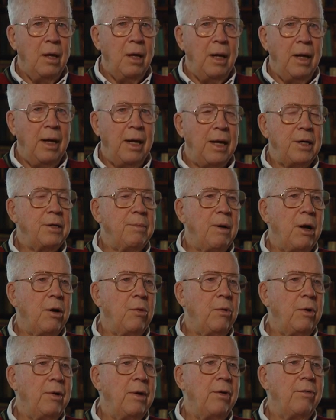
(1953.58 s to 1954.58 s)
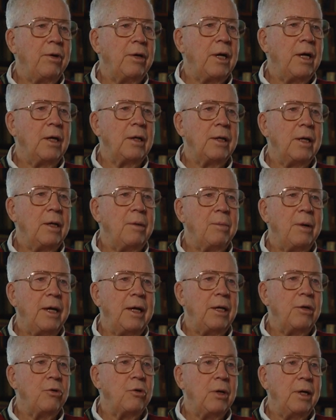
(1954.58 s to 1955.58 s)
And that's about it. We never killed
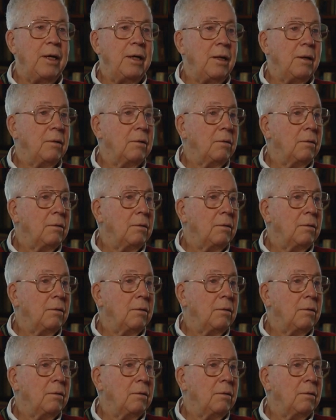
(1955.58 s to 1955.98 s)
anybody in training.